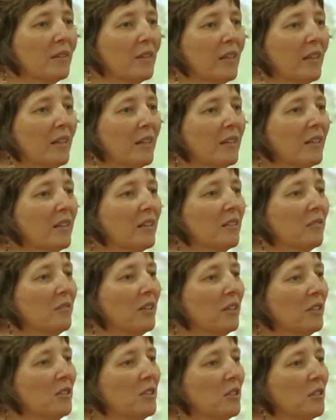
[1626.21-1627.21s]
that
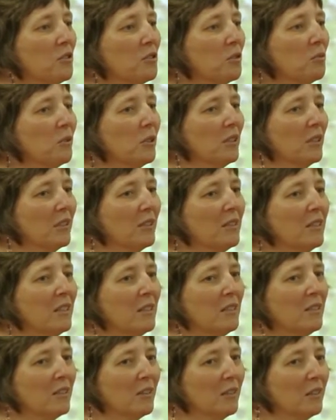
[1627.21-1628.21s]
volunteers are willing
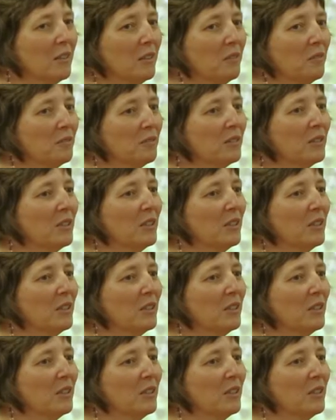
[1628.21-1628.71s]
to leave